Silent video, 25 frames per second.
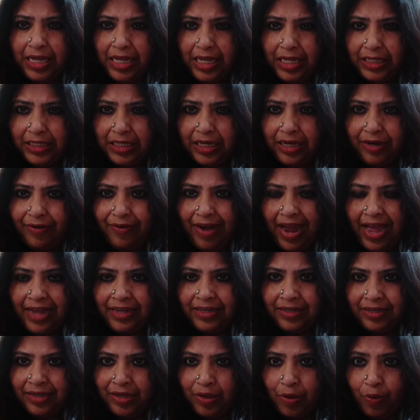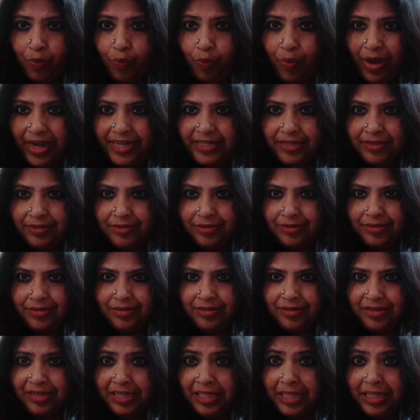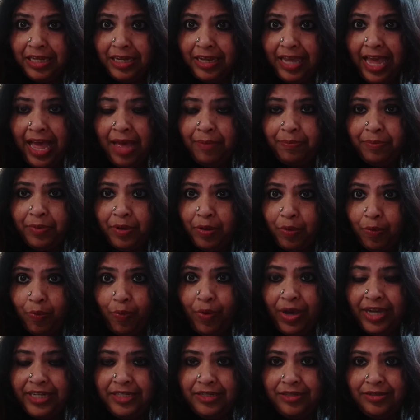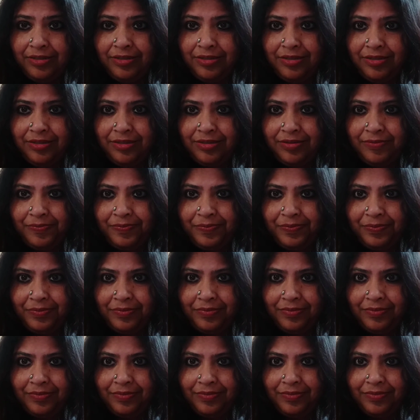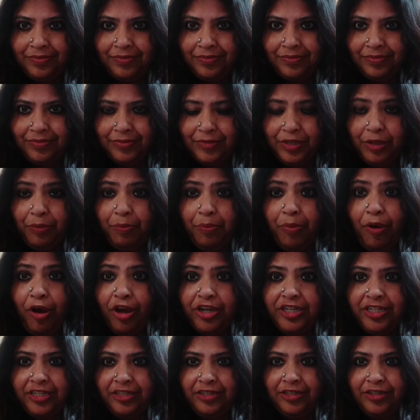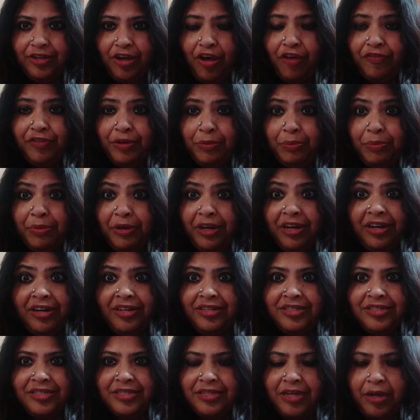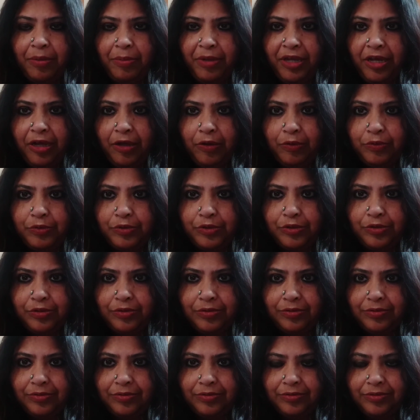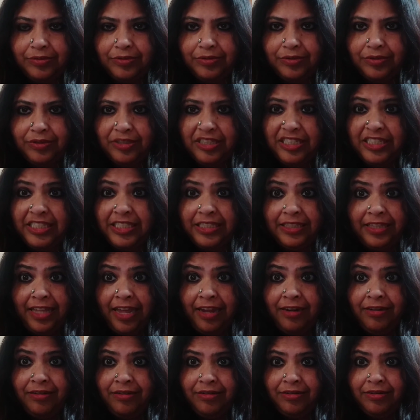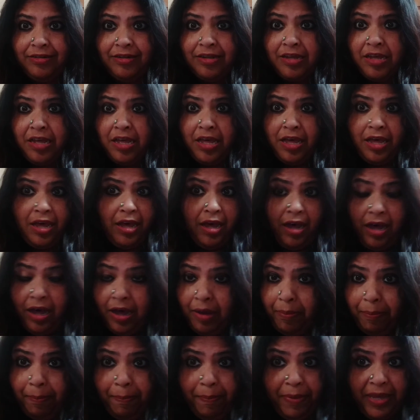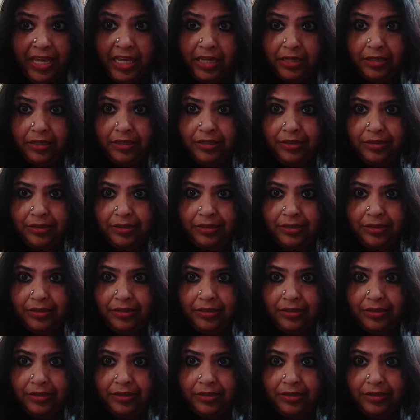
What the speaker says: The crack widens, the gap widens. The body of a bird is coming out. Then a beak